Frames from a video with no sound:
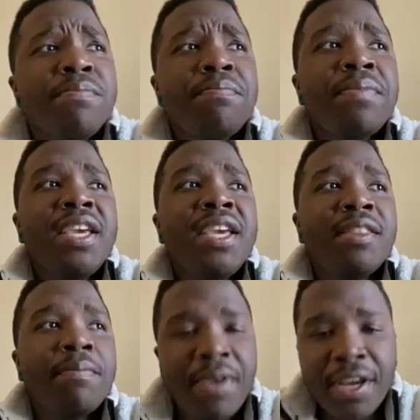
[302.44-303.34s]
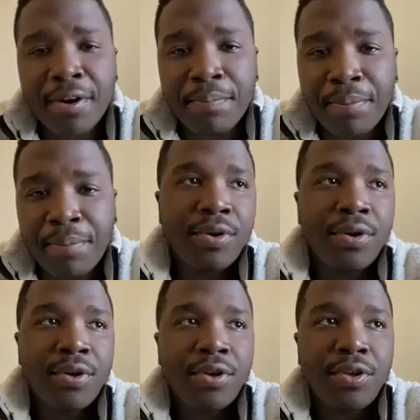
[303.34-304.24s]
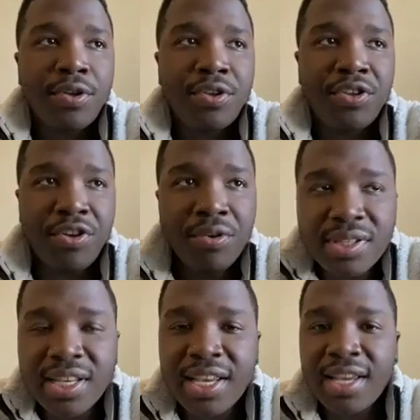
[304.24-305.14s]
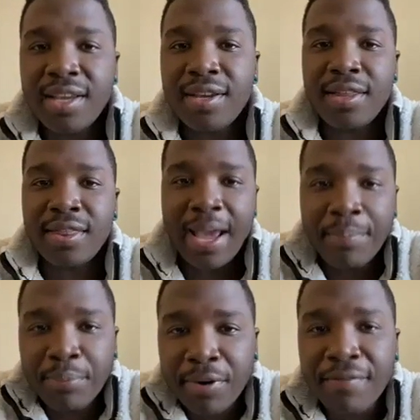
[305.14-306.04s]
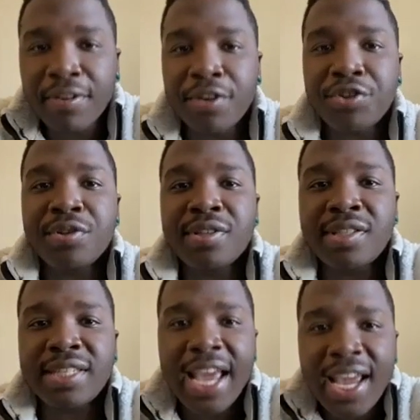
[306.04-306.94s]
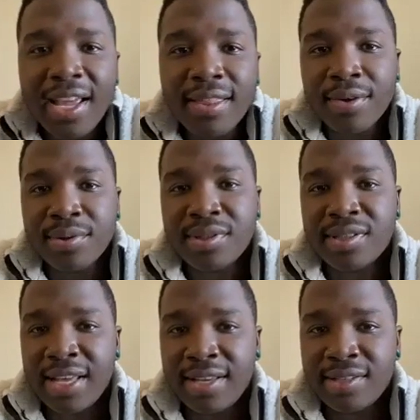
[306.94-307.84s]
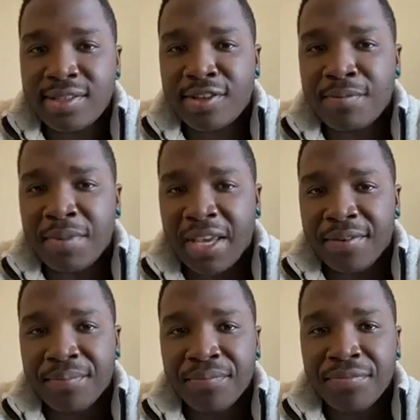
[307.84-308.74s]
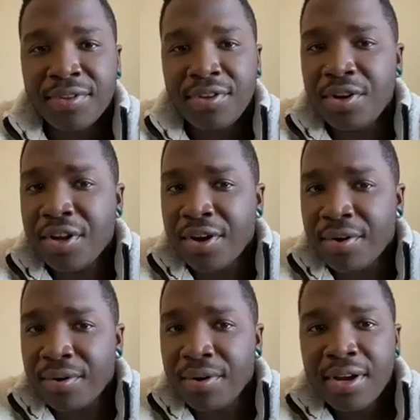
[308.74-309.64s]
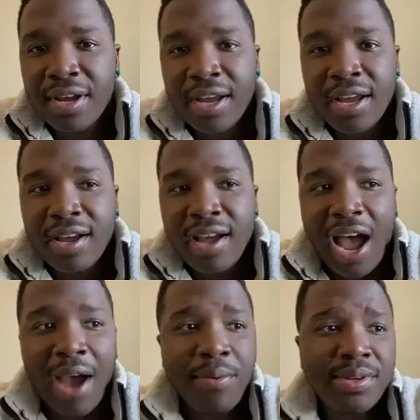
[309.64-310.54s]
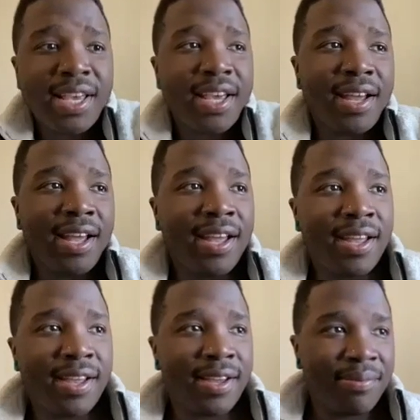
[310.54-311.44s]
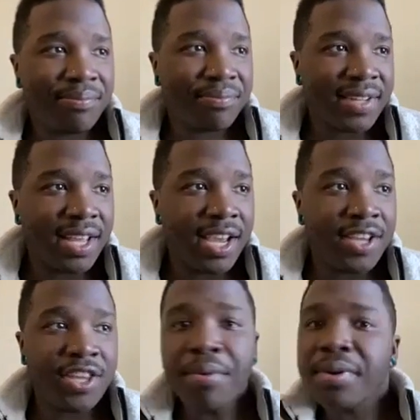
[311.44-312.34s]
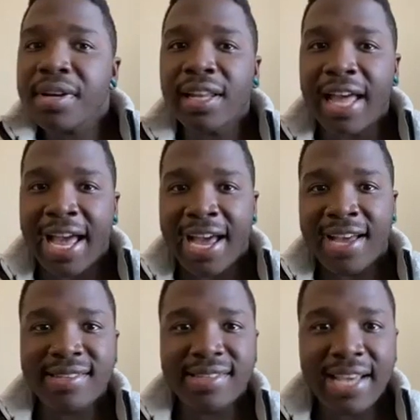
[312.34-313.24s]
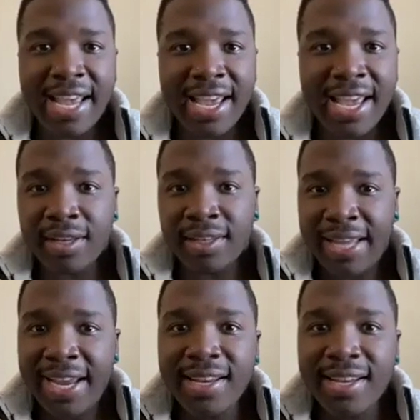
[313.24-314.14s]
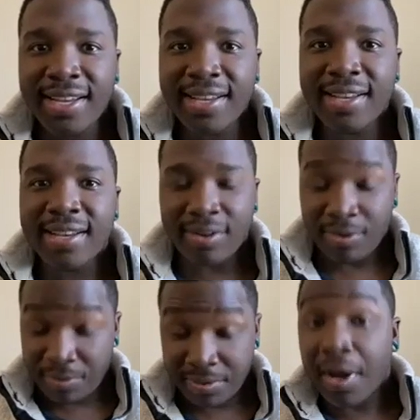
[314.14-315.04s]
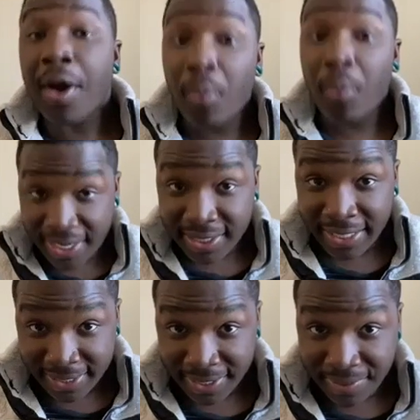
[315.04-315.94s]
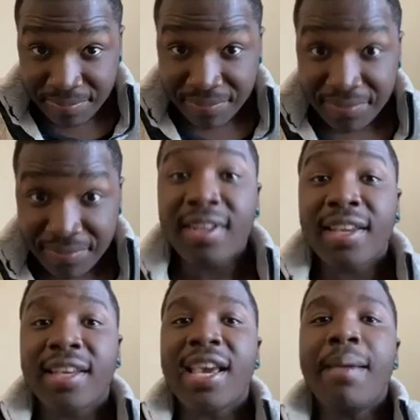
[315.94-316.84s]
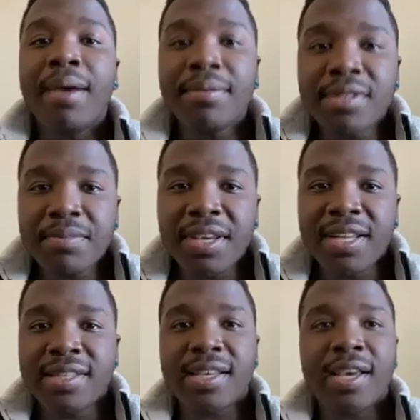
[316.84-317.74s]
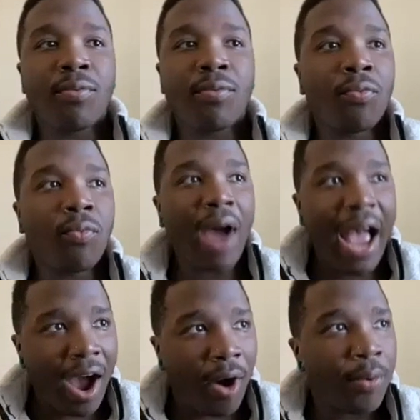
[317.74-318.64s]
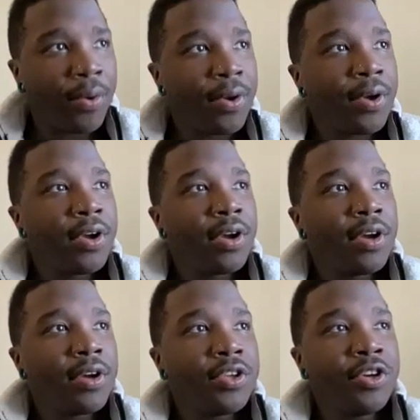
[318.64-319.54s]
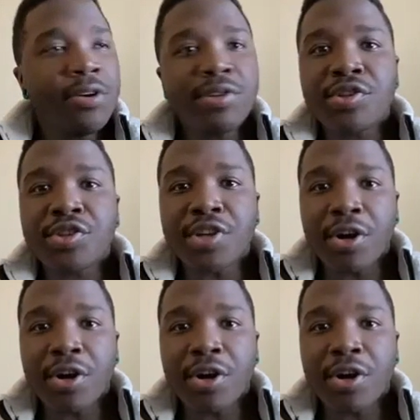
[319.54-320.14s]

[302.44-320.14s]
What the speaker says: about you using that privilege or saying those things to me. You know, I was at a yoga class, and a lady, or a white lady, came up to me and said, "Wow, you're so articulate."